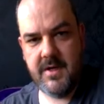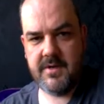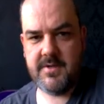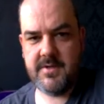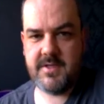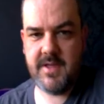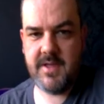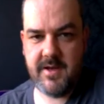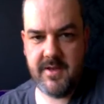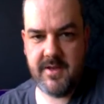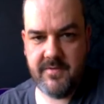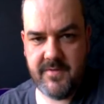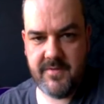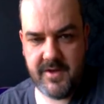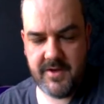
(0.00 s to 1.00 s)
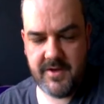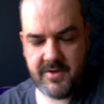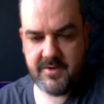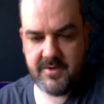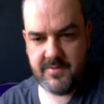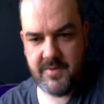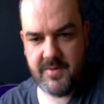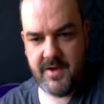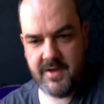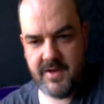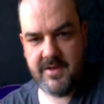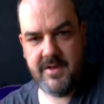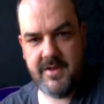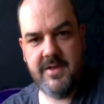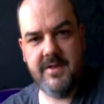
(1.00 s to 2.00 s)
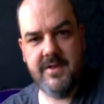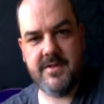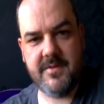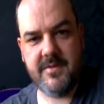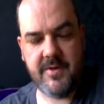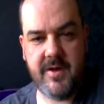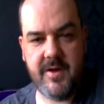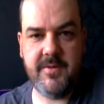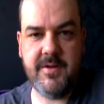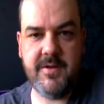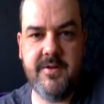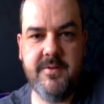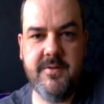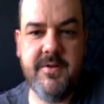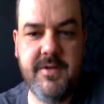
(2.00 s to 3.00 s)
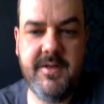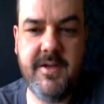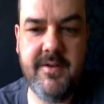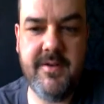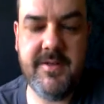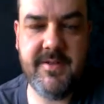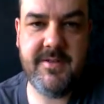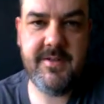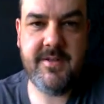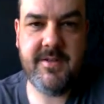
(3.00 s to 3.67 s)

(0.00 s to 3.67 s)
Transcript: Notice at the end of your video, you, uh, I'm rambling on a bit now,